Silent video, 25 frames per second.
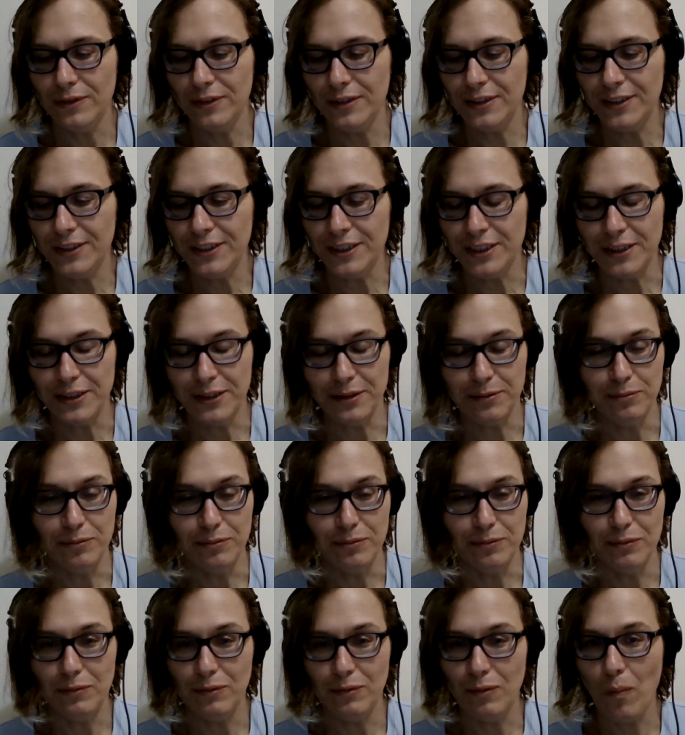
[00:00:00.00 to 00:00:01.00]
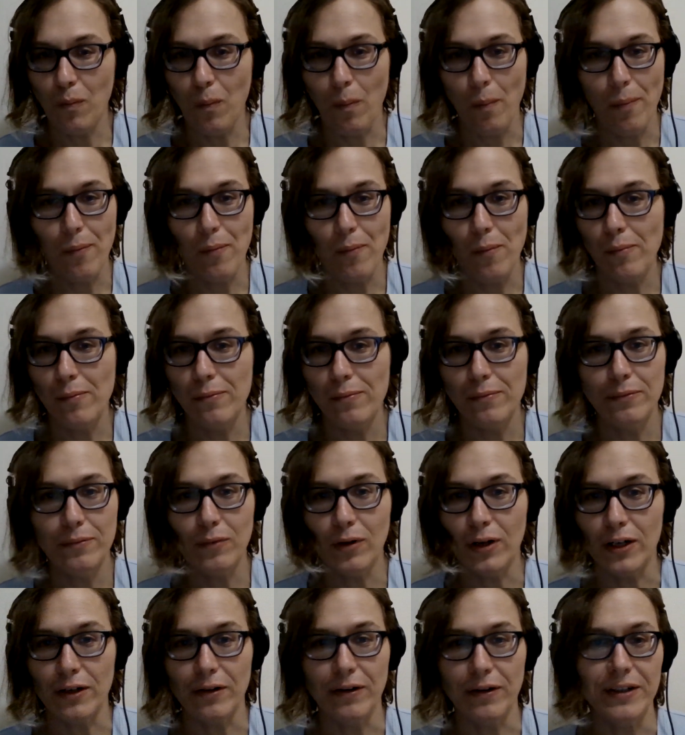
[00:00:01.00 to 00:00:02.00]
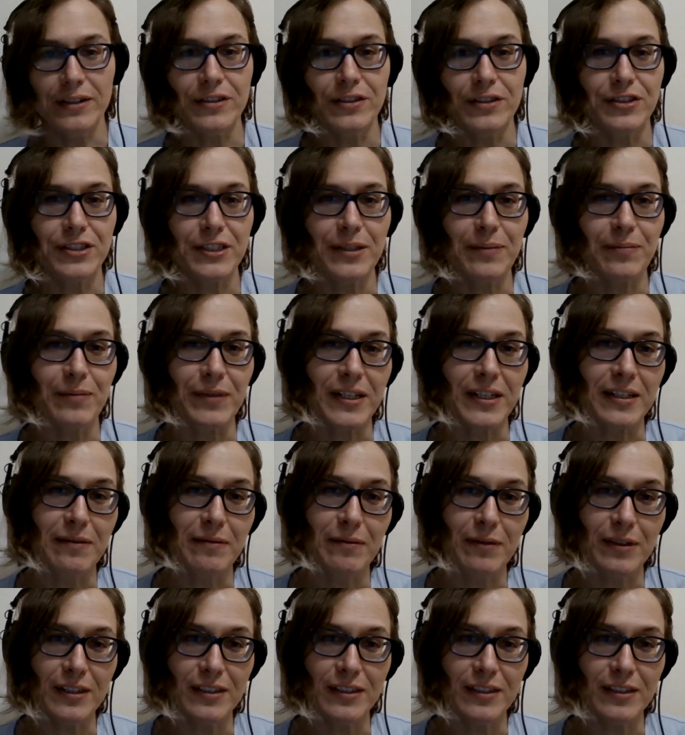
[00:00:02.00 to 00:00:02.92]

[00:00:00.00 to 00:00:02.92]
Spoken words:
see some progress or something.